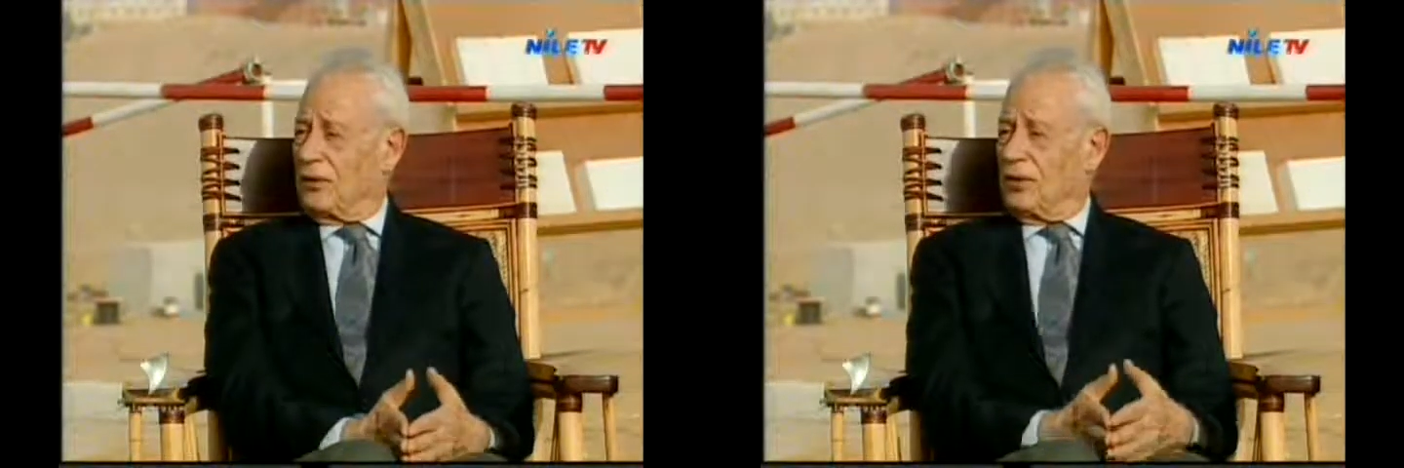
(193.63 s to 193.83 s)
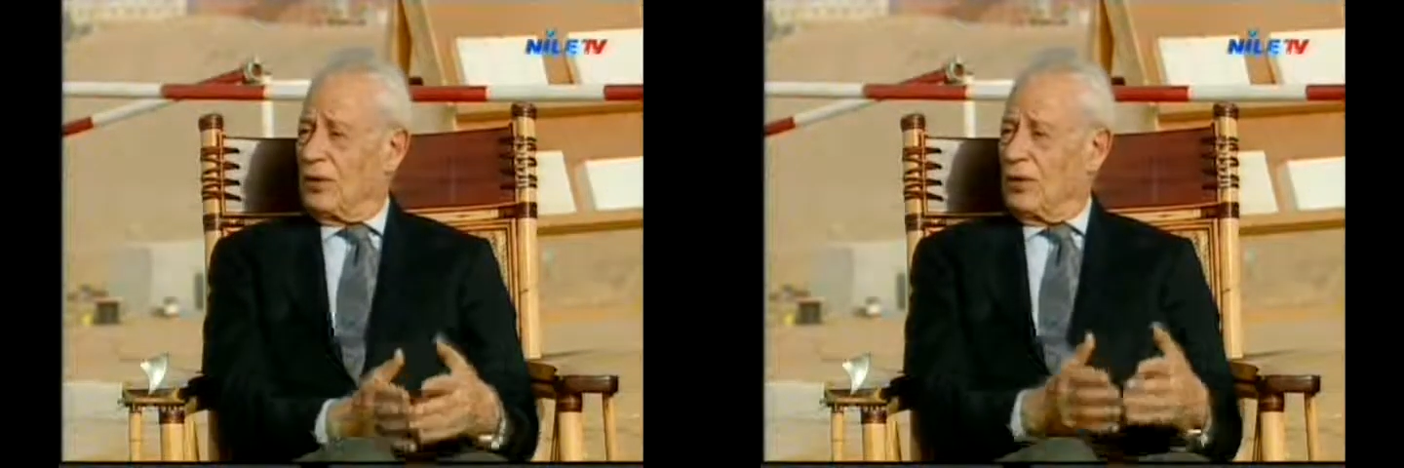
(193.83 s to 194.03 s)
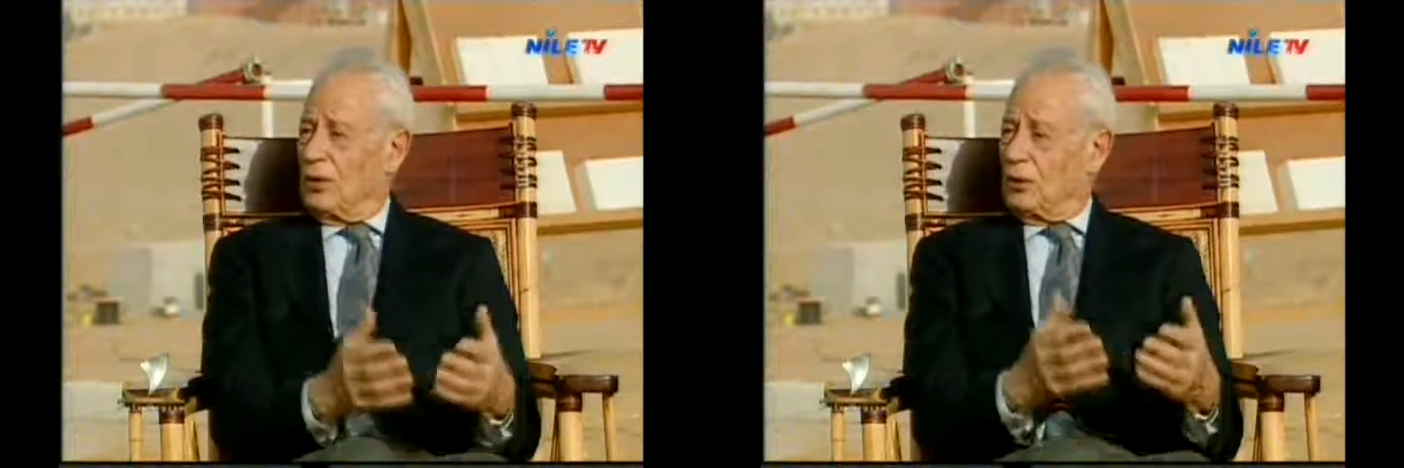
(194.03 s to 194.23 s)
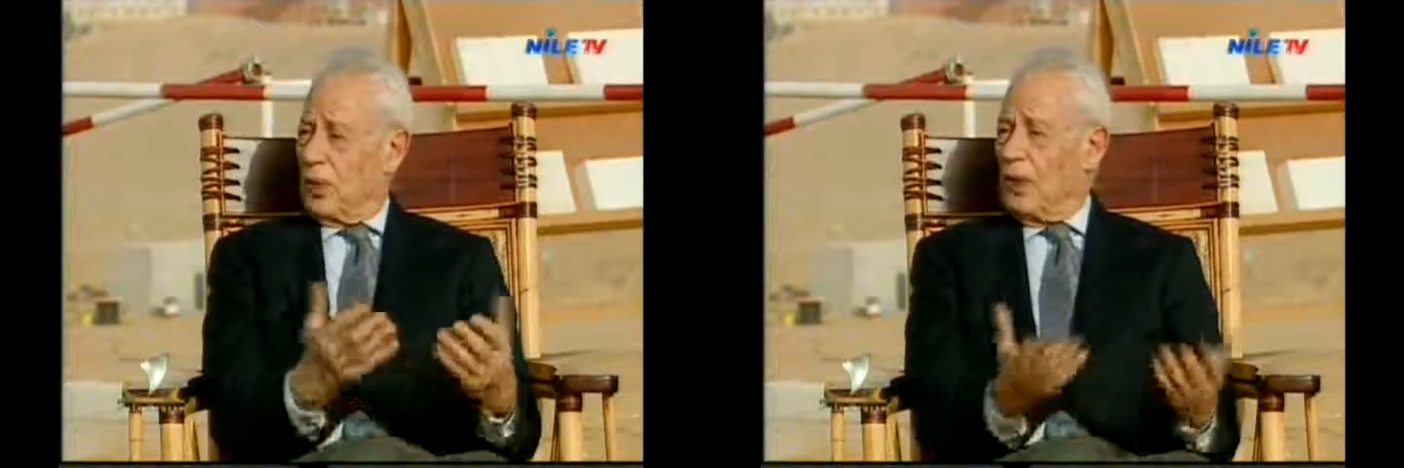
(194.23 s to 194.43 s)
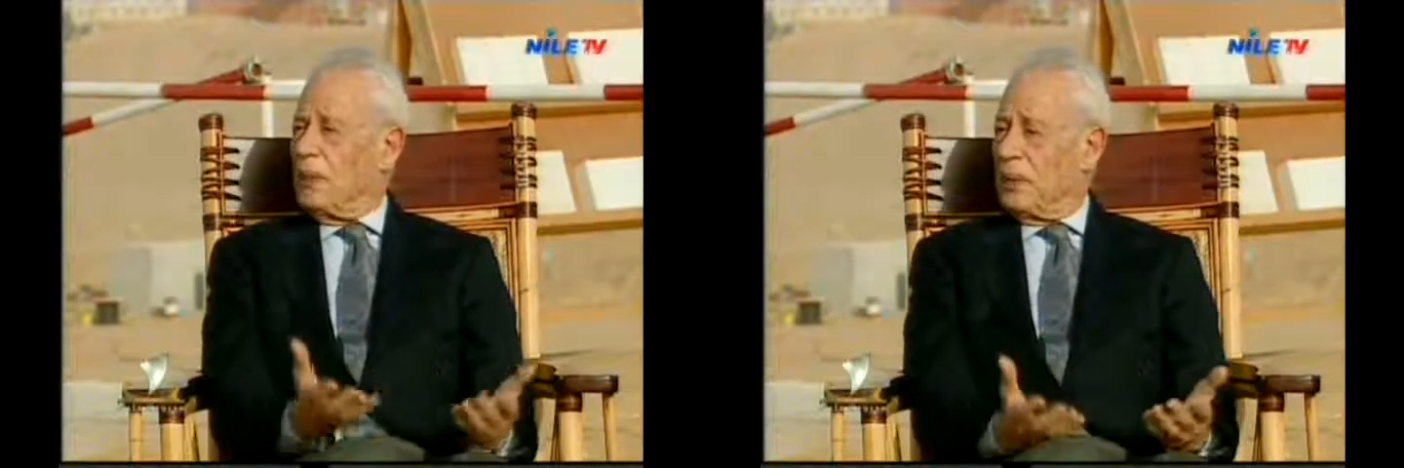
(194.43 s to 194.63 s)
to
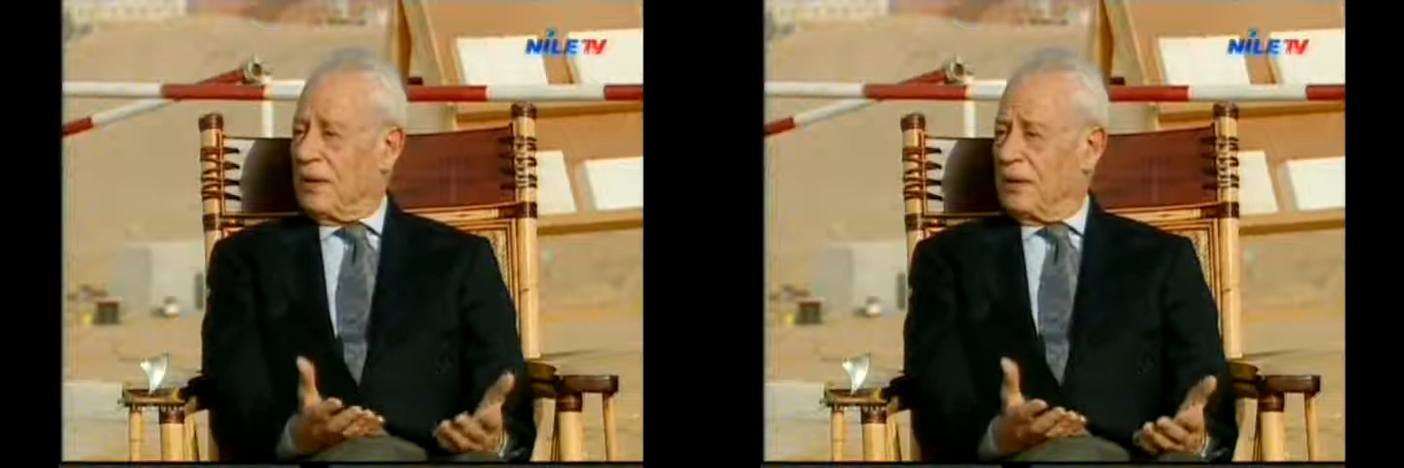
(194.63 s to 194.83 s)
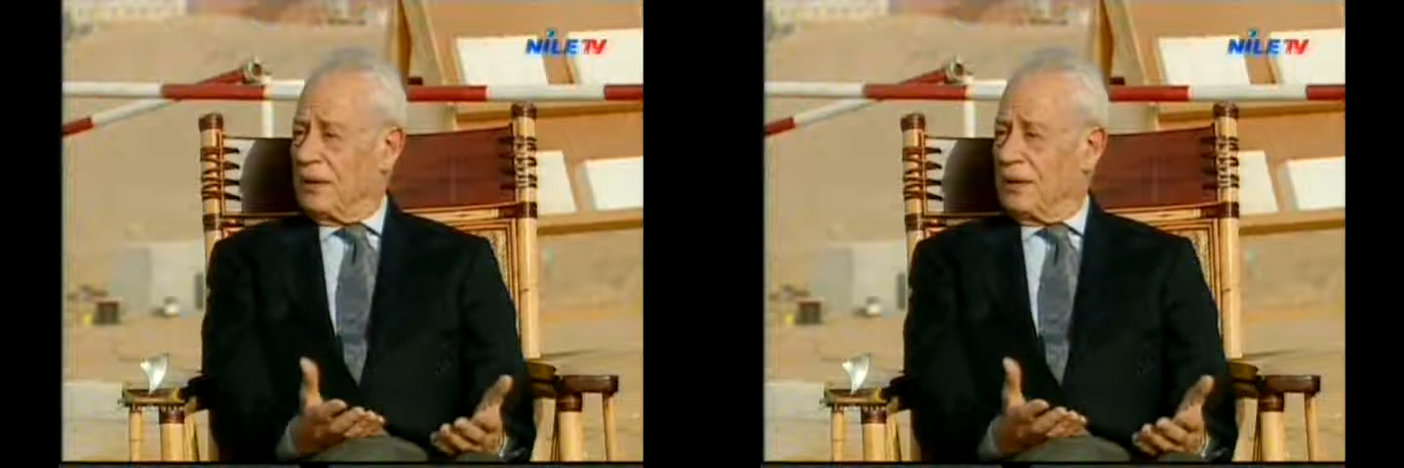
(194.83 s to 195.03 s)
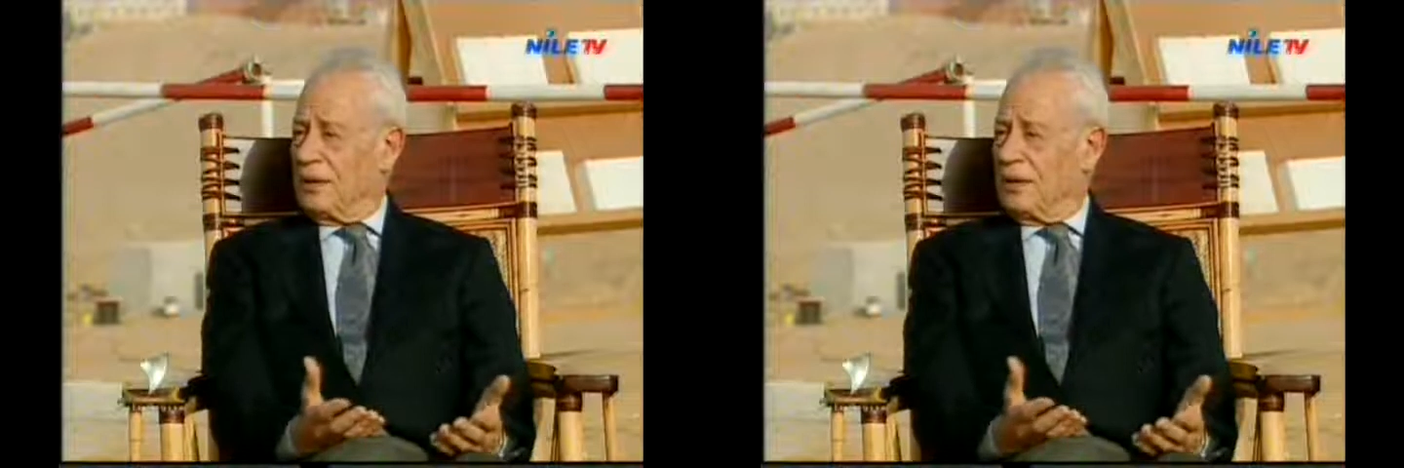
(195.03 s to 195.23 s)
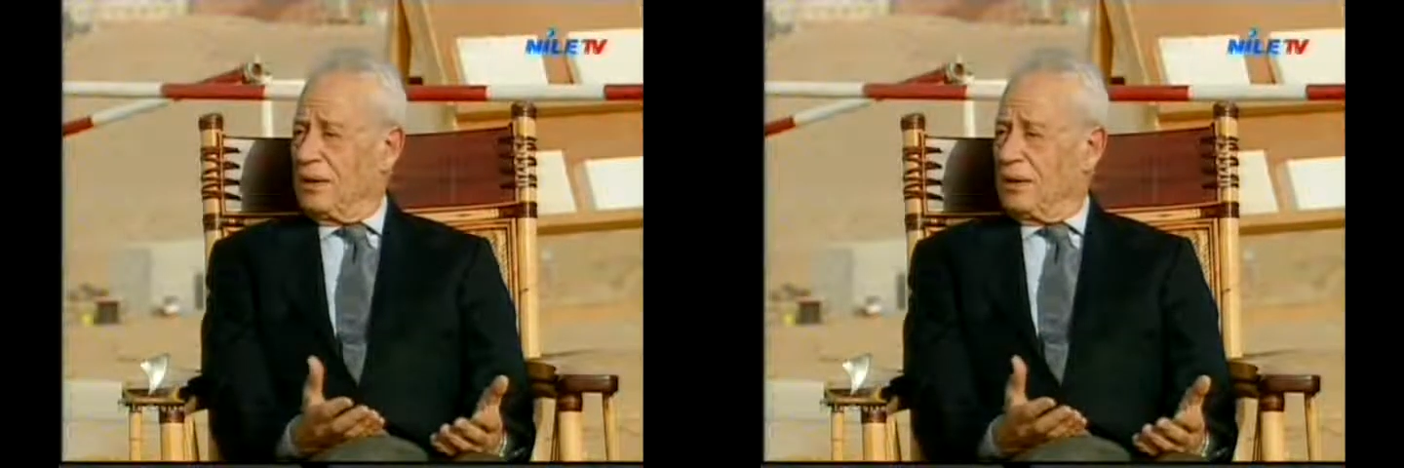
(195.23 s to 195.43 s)
one building